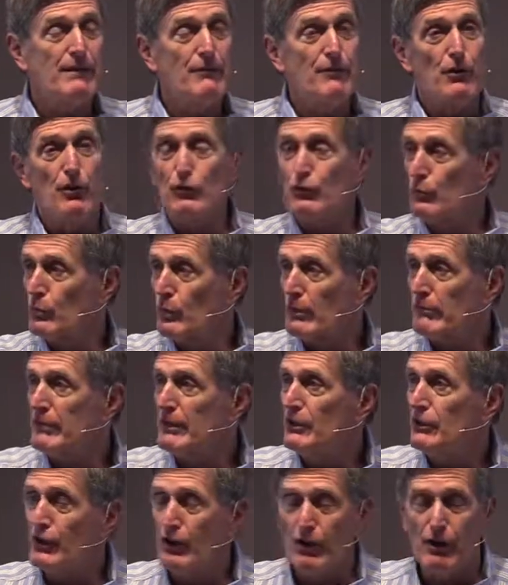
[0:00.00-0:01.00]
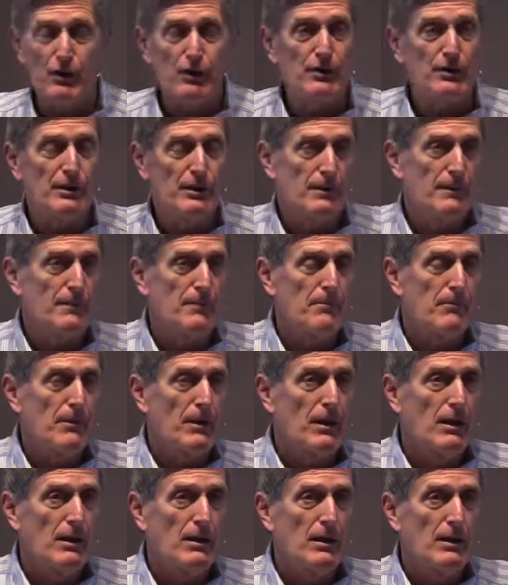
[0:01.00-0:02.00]
of those were returned,
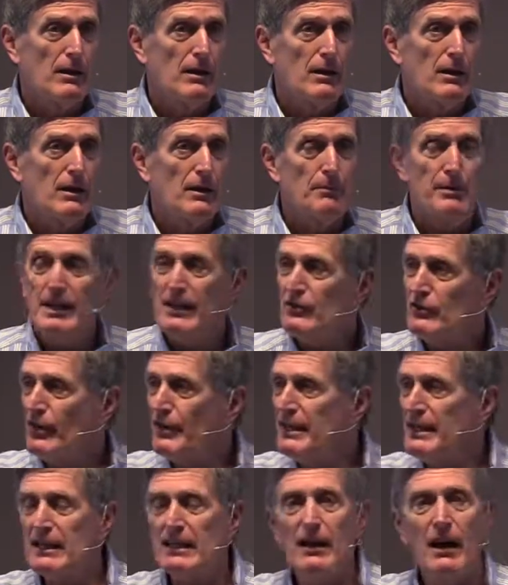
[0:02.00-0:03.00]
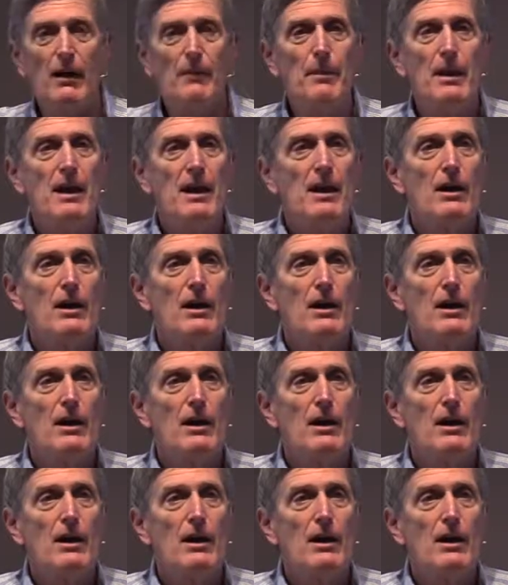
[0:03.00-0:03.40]
but he's going to come